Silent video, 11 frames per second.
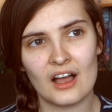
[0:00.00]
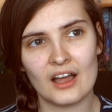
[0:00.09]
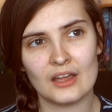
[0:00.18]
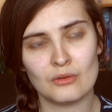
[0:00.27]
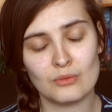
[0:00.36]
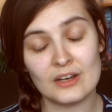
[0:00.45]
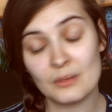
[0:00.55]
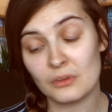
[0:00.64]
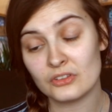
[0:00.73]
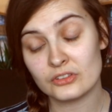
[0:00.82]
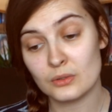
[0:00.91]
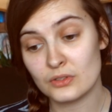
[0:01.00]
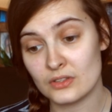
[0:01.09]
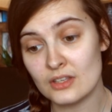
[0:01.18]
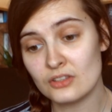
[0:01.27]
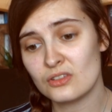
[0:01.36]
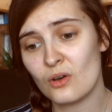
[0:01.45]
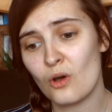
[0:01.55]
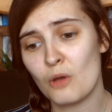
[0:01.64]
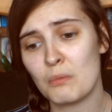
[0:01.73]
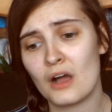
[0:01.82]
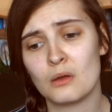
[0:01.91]
I really wanted to go to this
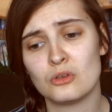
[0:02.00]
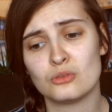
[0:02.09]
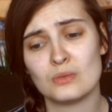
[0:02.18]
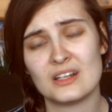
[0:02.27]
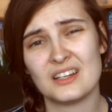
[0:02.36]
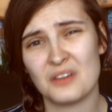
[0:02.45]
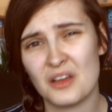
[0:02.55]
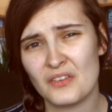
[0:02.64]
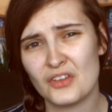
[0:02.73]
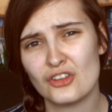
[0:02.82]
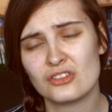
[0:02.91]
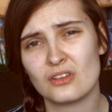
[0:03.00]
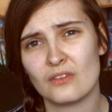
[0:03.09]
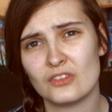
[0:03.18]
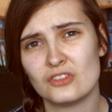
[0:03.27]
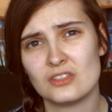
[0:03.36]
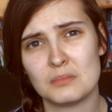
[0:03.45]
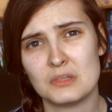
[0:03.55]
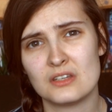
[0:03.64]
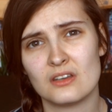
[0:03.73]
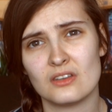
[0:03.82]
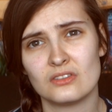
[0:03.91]
tour, but I was really nervous, obviously,
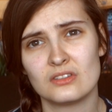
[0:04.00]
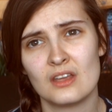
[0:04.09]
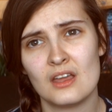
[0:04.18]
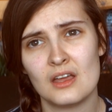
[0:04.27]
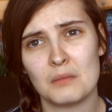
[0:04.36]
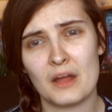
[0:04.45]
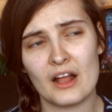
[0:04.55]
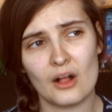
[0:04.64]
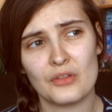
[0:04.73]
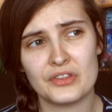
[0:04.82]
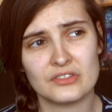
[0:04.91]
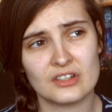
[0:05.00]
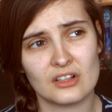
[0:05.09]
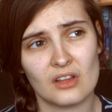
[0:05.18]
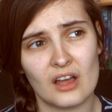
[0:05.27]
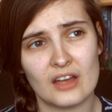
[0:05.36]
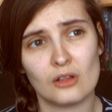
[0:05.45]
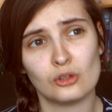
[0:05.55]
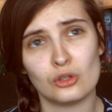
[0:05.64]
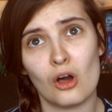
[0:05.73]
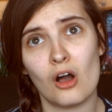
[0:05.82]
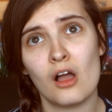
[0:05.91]
because my health has declined a
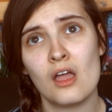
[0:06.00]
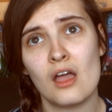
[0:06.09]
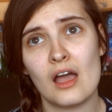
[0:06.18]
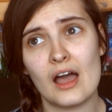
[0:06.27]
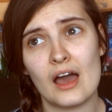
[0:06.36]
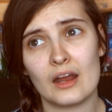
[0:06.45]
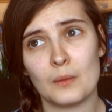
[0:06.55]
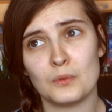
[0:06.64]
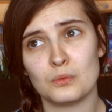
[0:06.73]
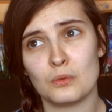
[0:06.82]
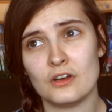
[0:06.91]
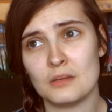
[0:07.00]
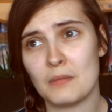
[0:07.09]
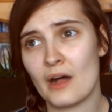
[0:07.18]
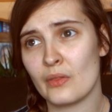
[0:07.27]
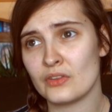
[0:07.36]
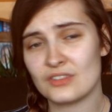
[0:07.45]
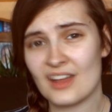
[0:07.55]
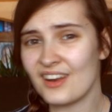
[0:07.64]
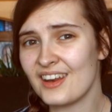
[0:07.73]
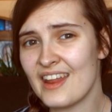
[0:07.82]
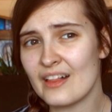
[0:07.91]
lot. And I was worried about the
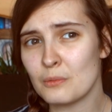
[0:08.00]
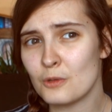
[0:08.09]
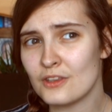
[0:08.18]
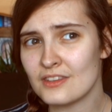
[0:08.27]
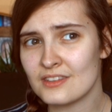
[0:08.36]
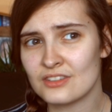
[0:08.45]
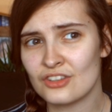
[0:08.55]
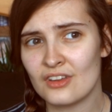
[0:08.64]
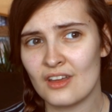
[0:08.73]
standing elements,